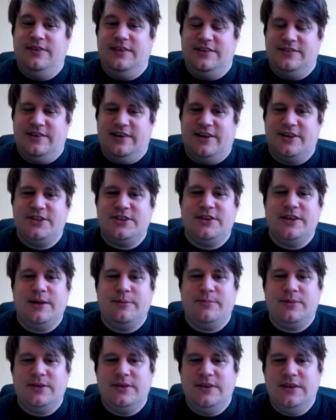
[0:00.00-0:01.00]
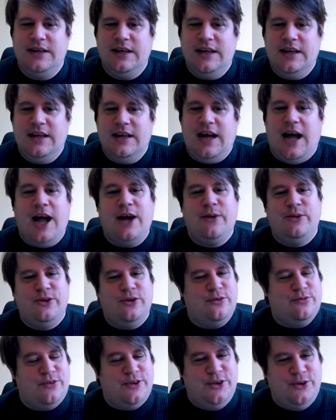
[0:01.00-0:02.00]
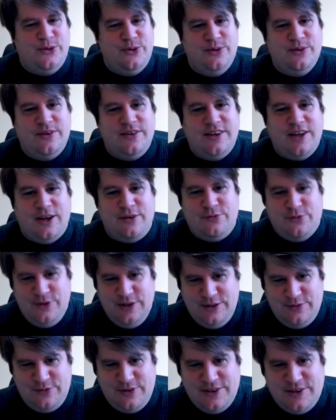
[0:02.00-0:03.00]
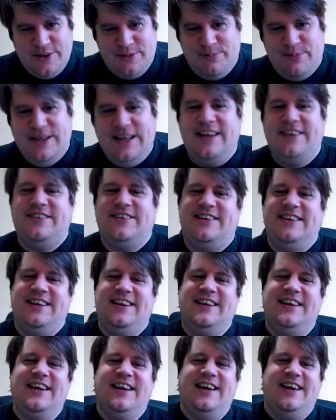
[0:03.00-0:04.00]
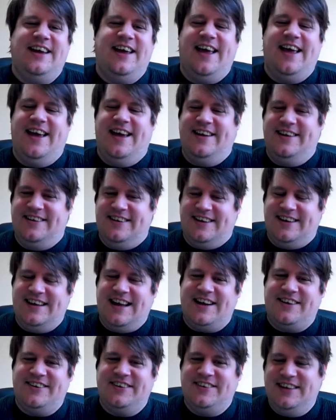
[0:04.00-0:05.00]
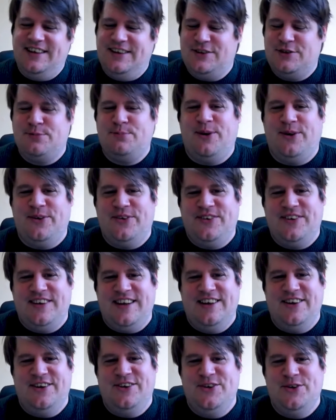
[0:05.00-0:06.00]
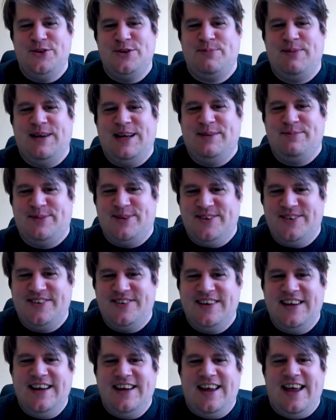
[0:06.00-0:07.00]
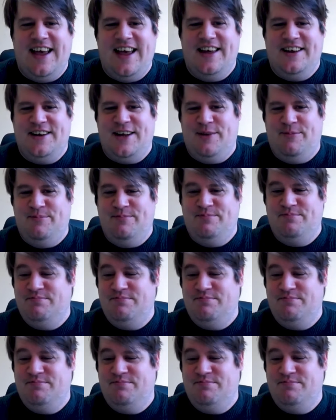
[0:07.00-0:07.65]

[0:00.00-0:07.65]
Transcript: this larger number, I will offer you a fully funded PhD and a guaranteed spot in the newspapers, and